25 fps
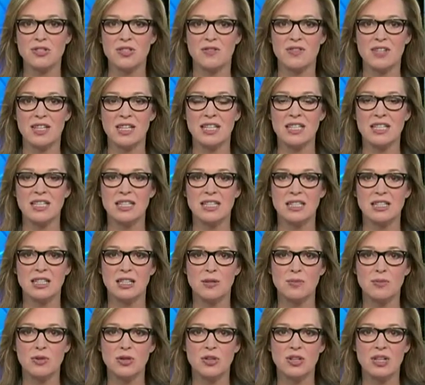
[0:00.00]
of the Indian
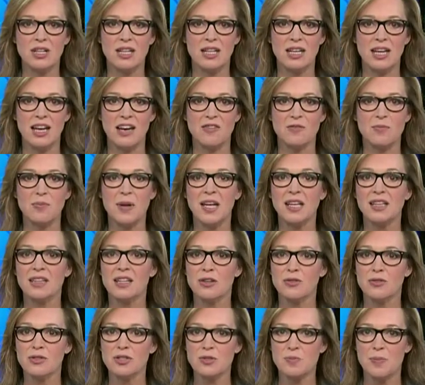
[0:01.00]
community have paid
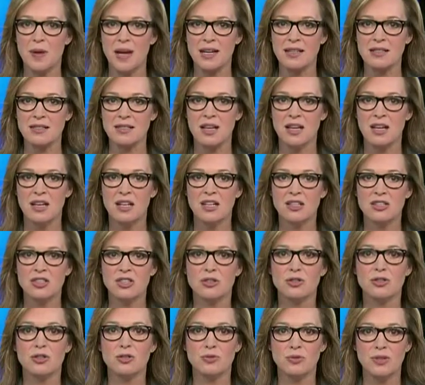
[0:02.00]
their respects
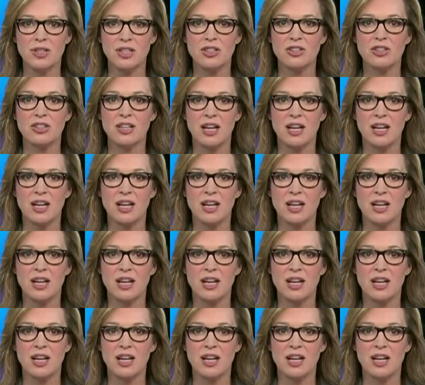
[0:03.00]
to Narinder